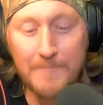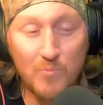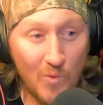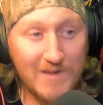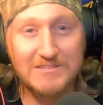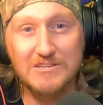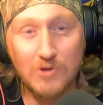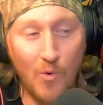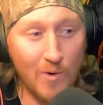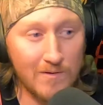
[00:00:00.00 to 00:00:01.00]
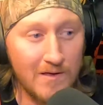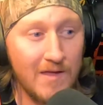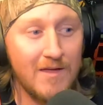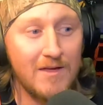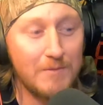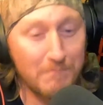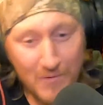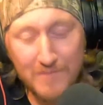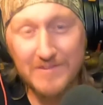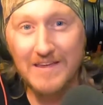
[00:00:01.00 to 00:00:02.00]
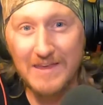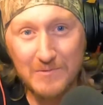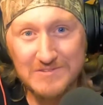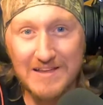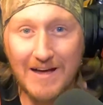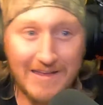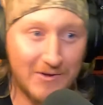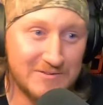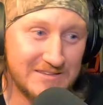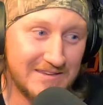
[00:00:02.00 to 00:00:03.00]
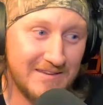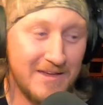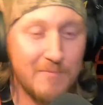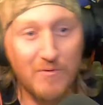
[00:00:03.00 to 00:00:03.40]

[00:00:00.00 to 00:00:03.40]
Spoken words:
Went to court, proven that he was not guilty,